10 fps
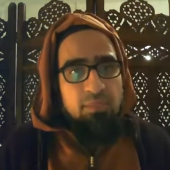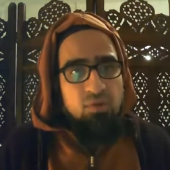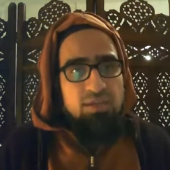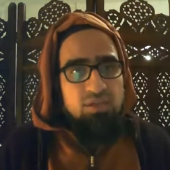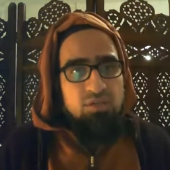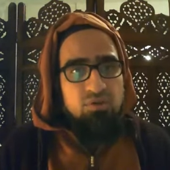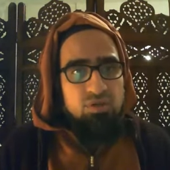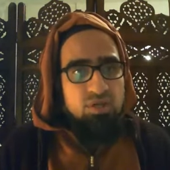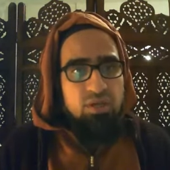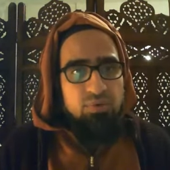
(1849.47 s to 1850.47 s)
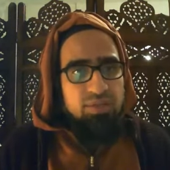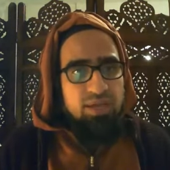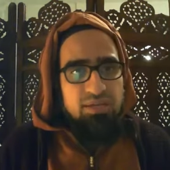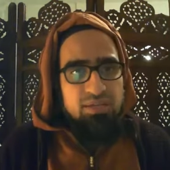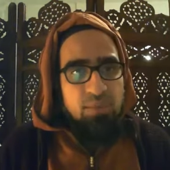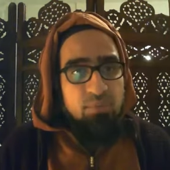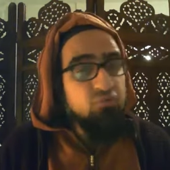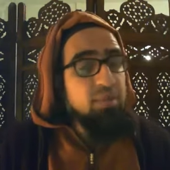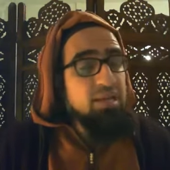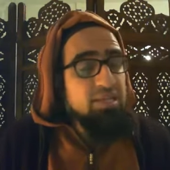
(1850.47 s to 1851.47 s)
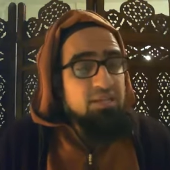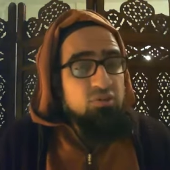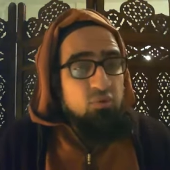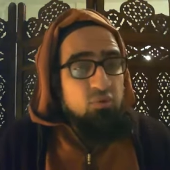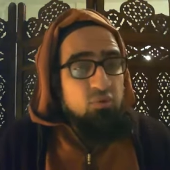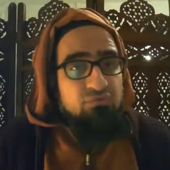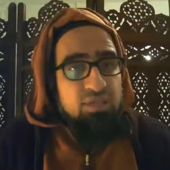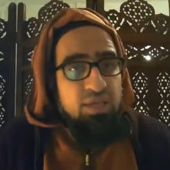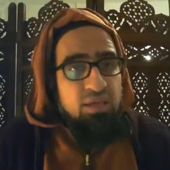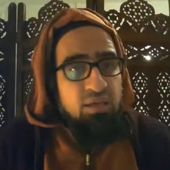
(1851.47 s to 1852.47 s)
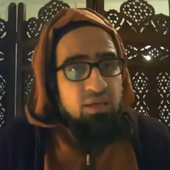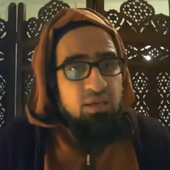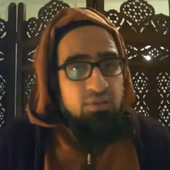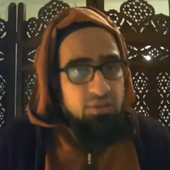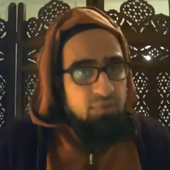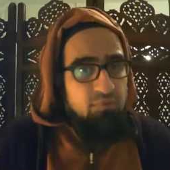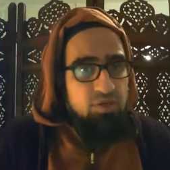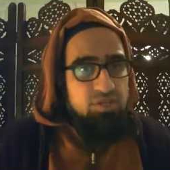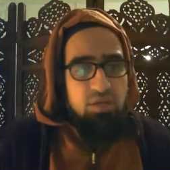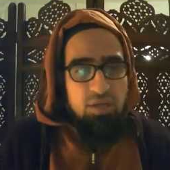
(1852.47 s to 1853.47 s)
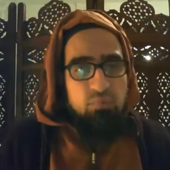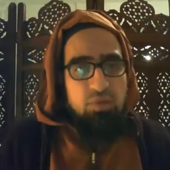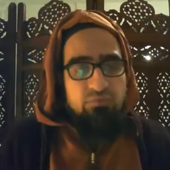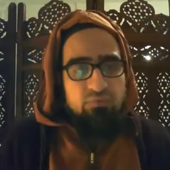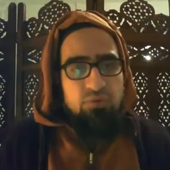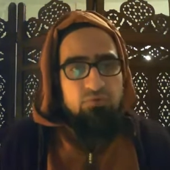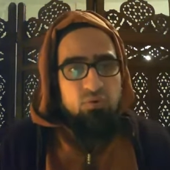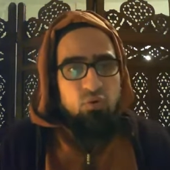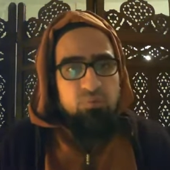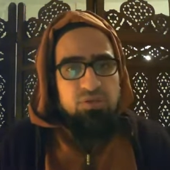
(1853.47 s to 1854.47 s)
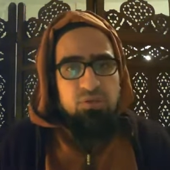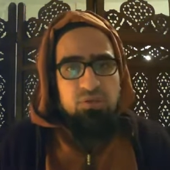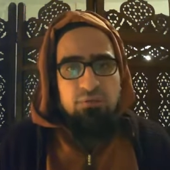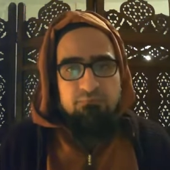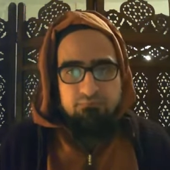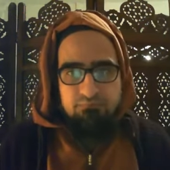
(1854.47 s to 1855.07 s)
to enter into Jannah without hisab. And if you're making that dua every day, then mashallah, we have, we have good hopes in Allah.